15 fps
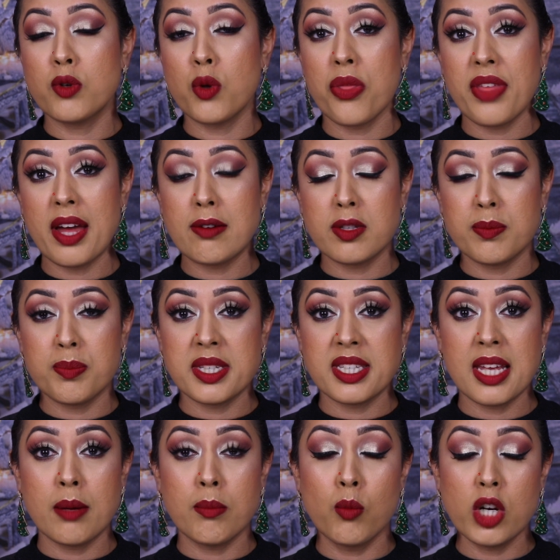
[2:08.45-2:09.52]
to a thousand
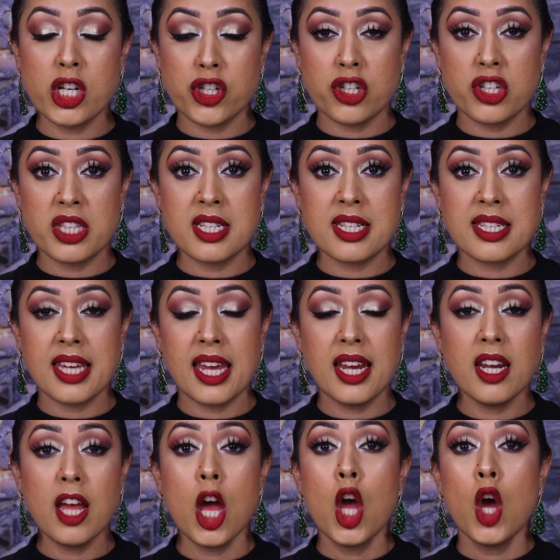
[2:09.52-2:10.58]
percent moisture to the
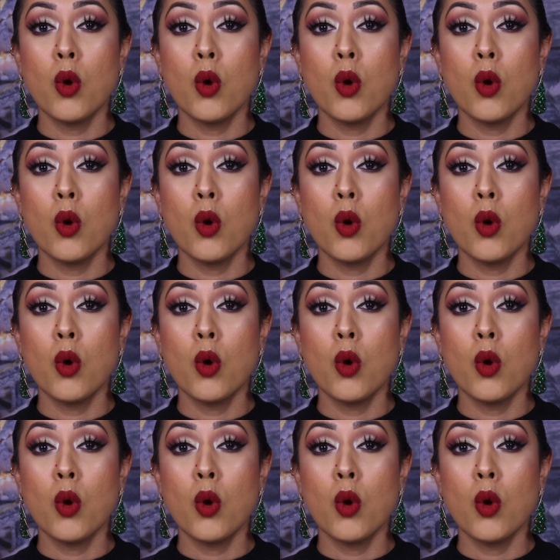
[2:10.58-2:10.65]
skin,